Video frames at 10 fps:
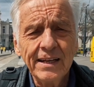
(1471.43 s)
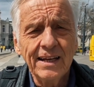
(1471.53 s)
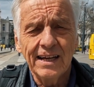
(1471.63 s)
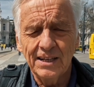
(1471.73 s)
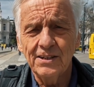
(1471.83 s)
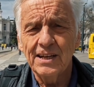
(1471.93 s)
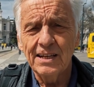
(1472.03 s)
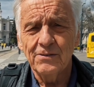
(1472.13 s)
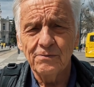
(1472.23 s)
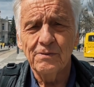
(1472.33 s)

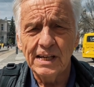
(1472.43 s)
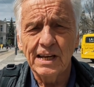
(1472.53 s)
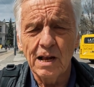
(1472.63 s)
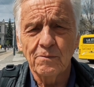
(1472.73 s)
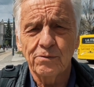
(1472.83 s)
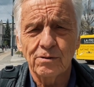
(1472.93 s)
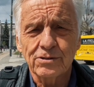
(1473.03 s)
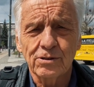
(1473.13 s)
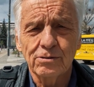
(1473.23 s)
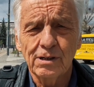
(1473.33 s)
and very helpful.
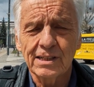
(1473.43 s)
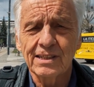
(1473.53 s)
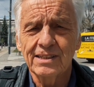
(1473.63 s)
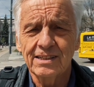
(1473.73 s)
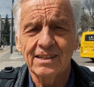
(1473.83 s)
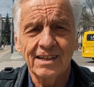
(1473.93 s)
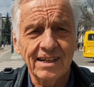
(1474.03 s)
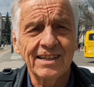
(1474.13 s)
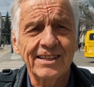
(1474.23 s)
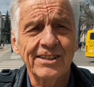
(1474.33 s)
So I can
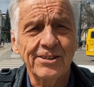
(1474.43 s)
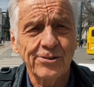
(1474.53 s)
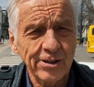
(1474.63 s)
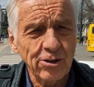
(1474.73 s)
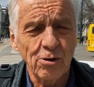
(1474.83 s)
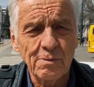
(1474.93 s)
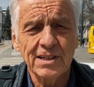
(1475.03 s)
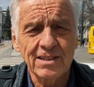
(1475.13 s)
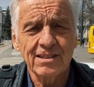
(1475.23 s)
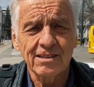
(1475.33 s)
highly
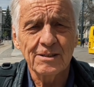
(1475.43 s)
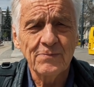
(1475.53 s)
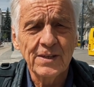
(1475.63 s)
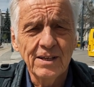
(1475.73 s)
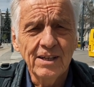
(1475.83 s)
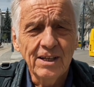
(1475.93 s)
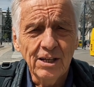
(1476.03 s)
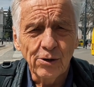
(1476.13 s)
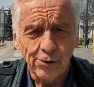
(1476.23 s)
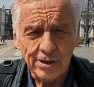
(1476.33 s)
recommend
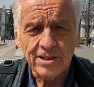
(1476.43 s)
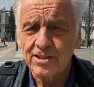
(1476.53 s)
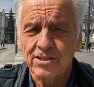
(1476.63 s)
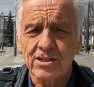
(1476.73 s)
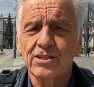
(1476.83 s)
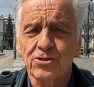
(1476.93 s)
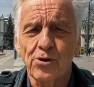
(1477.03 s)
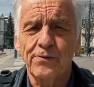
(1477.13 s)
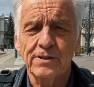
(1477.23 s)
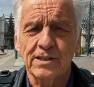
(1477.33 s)
Orest's
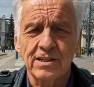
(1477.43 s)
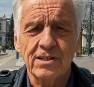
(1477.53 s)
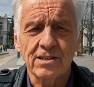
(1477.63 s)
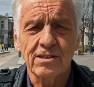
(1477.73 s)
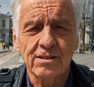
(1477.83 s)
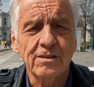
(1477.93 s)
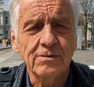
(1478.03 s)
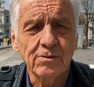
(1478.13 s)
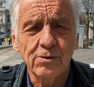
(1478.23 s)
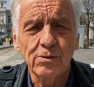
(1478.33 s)
services
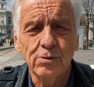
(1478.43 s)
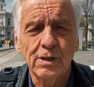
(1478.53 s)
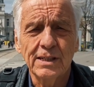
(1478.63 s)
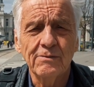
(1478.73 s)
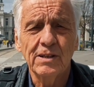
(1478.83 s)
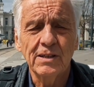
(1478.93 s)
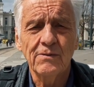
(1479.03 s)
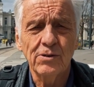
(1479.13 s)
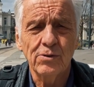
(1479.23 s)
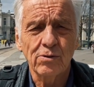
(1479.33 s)
to you, and
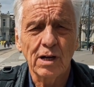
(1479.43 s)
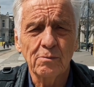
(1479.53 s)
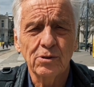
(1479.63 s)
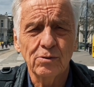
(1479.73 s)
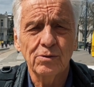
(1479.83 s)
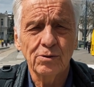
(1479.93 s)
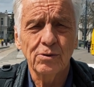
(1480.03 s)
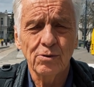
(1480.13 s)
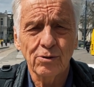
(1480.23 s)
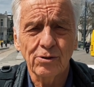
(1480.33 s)
whenever you come to
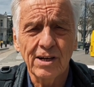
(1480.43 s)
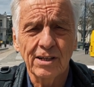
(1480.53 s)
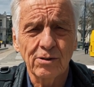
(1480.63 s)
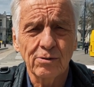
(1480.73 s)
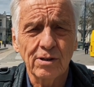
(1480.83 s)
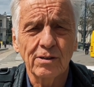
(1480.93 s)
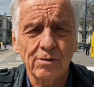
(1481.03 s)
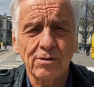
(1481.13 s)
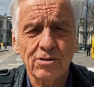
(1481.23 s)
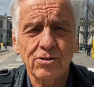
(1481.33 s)
Ukraine,
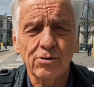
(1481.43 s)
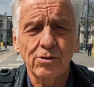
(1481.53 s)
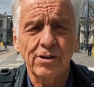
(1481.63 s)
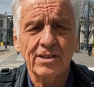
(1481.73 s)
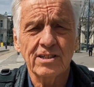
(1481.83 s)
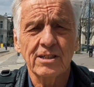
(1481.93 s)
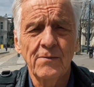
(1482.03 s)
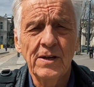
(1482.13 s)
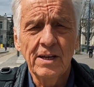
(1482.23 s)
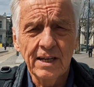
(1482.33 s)
doing stories
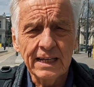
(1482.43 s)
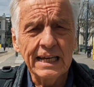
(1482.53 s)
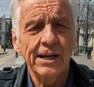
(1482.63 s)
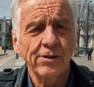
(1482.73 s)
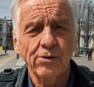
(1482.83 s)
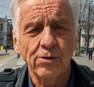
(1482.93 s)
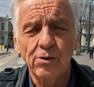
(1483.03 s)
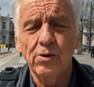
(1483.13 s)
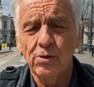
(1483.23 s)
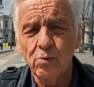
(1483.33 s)
here
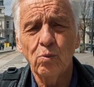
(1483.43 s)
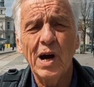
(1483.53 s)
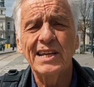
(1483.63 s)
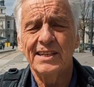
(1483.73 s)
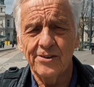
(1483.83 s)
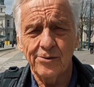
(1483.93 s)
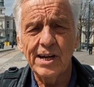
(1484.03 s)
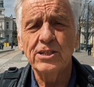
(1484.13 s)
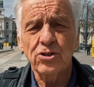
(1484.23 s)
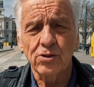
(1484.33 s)
on wide
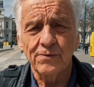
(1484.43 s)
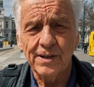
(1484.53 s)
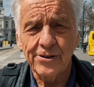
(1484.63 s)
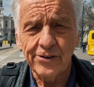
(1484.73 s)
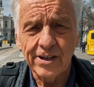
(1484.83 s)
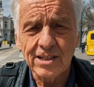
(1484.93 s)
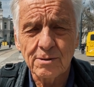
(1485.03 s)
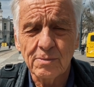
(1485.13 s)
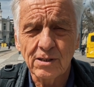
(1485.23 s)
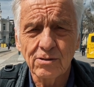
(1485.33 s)
range of areas,
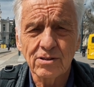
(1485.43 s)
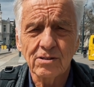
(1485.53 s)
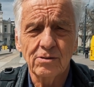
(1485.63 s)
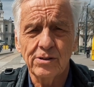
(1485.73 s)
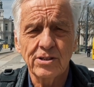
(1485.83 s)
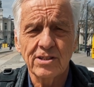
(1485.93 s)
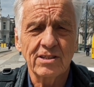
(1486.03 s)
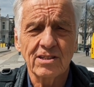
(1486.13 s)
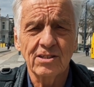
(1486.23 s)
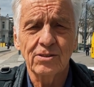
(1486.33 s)
because Orest
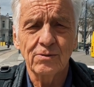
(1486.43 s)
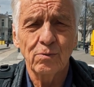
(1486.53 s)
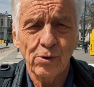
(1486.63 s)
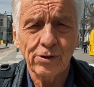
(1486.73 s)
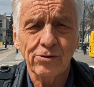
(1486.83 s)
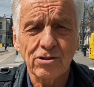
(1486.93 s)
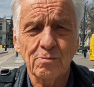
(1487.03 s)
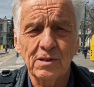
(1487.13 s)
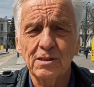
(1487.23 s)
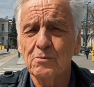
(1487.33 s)
is not a war
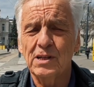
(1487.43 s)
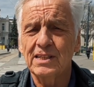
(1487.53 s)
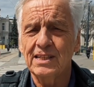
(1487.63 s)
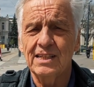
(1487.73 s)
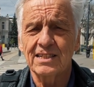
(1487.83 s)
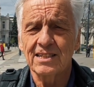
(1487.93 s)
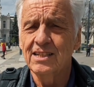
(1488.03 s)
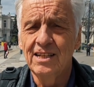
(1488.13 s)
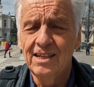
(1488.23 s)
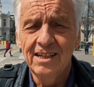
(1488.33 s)
correspondent, but he has
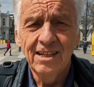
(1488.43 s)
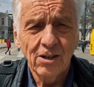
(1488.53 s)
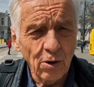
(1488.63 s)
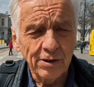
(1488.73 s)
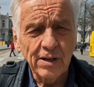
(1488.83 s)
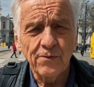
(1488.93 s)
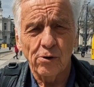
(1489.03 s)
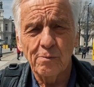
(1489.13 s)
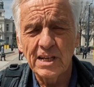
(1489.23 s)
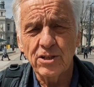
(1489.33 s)
all the
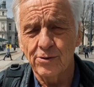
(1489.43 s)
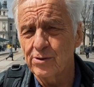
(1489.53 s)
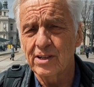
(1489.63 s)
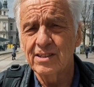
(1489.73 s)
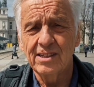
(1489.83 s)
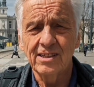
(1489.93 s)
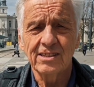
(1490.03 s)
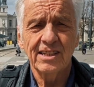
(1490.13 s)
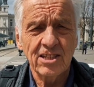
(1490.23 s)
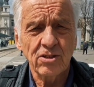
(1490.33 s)
information regarding
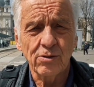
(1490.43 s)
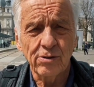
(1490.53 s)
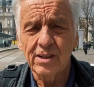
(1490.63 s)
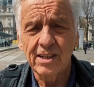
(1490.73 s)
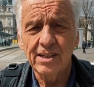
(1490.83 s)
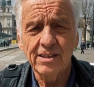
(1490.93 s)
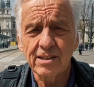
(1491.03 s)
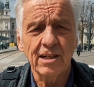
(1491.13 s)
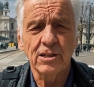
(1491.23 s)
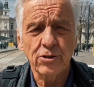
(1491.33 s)
the history here, the
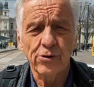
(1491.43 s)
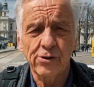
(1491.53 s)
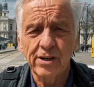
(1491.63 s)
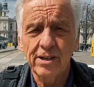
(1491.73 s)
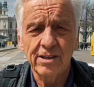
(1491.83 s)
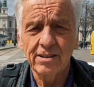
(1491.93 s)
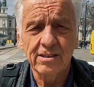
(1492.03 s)
culture here,